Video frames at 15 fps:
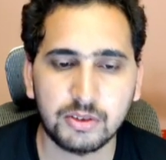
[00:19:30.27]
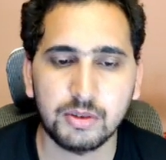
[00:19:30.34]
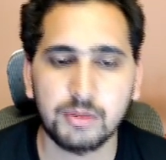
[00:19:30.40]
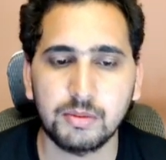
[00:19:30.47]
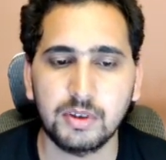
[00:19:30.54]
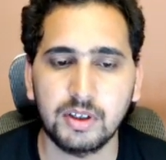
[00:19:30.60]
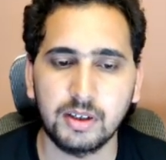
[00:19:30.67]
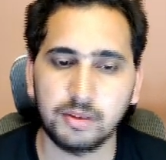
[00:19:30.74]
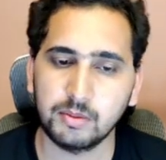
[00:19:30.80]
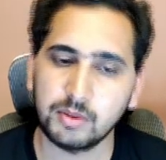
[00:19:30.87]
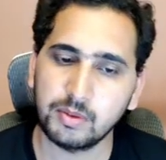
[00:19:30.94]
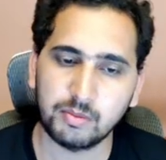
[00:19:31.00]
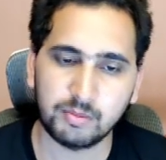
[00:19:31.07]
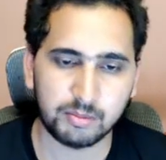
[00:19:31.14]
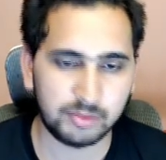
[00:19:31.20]
So
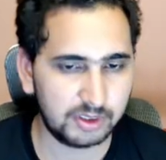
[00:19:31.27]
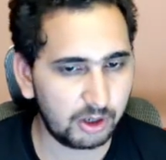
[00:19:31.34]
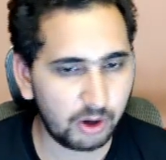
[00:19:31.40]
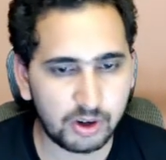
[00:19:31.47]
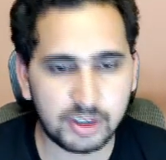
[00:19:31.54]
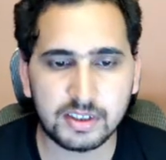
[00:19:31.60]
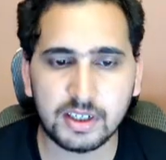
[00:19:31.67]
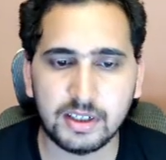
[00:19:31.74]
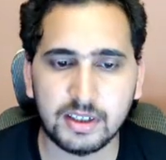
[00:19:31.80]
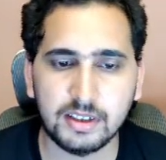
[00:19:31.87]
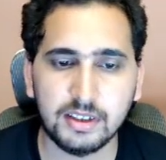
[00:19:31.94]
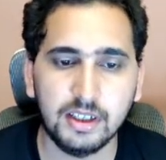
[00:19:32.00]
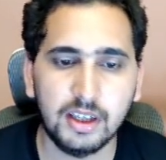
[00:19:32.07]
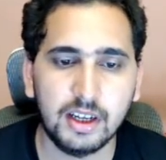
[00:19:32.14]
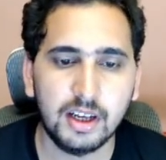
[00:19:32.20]
the log is
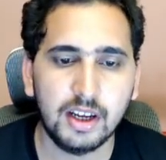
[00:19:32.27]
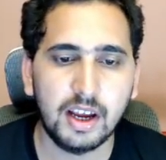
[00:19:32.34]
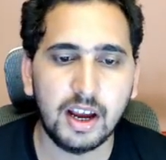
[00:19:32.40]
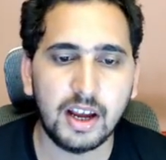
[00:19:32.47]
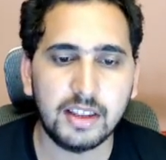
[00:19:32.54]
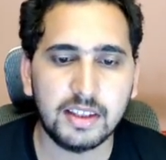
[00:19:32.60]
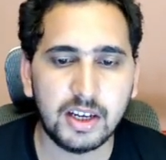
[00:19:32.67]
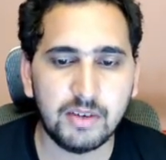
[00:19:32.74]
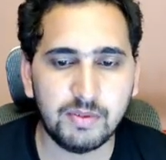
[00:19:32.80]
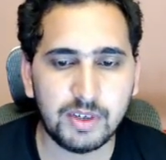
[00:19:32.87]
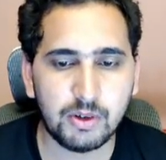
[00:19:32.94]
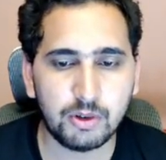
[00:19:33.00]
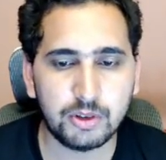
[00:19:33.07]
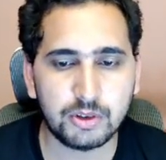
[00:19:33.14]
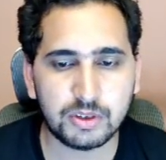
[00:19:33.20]
written, and then
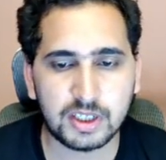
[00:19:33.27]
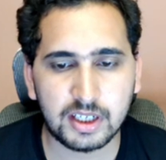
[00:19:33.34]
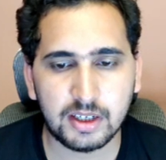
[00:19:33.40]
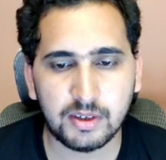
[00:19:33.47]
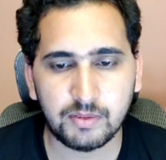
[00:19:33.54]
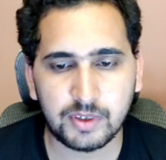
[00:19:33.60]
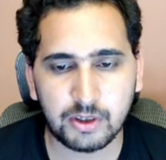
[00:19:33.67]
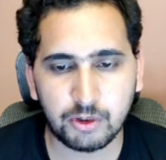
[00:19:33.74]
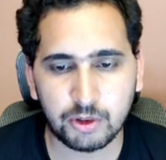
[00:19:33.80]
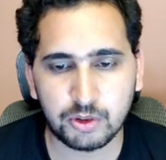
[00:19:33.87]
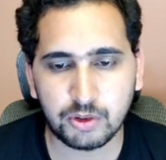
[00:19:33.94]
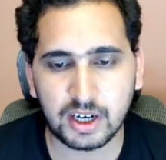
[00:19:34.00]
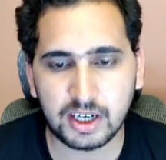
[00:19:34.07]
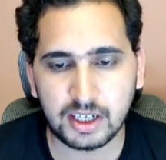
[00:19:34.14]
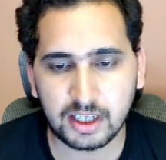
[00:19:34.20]
we also
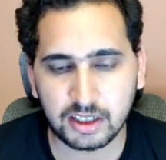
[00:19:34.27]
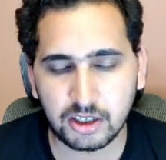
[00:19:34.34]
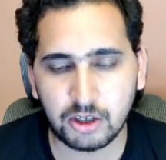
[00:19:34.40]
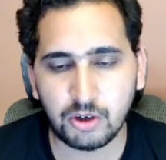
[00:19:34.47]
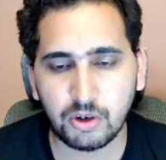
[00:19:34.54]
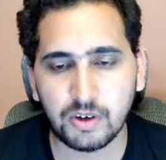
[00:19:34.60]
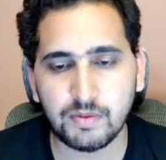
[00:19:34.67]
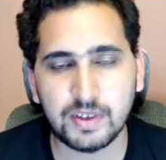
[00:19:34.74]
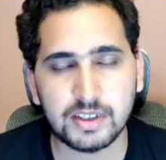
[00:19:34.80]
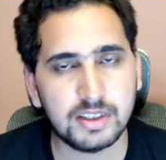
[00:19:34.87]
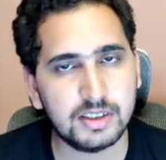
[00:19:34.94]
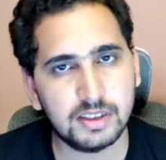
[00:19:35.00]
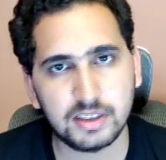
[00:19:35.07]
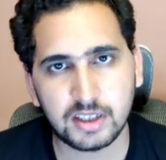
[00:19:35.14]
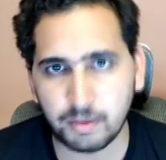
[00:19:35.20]
write another log, which
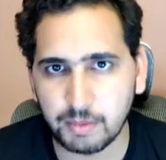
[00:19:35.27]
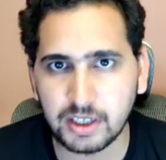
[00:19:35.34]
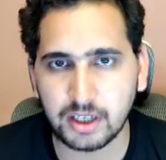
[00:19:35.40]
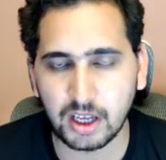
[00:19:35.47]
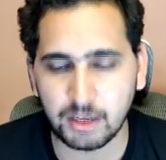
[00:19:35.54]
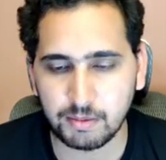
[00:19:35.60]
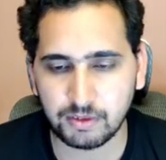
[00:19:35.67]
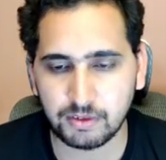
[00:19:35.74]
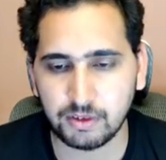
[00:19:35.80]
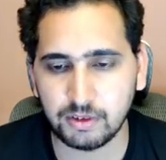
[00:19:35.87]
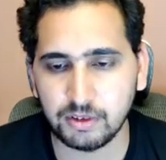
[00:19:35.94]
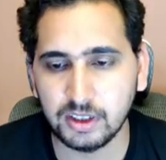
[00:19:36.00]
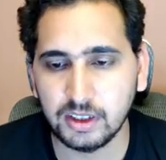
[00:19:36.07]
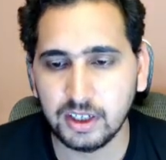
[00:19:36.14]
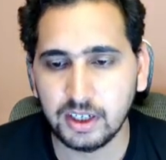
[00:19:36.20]
is commit type of
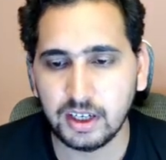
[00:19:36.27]
log.